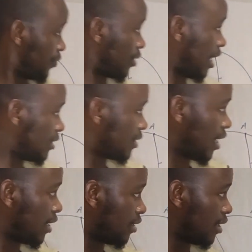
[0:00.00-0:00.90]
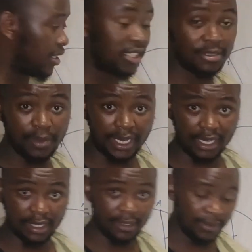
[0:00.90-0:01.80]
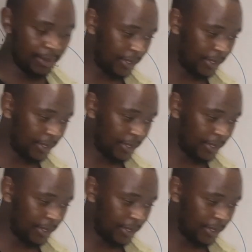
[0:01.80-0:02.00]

that side there is parallel.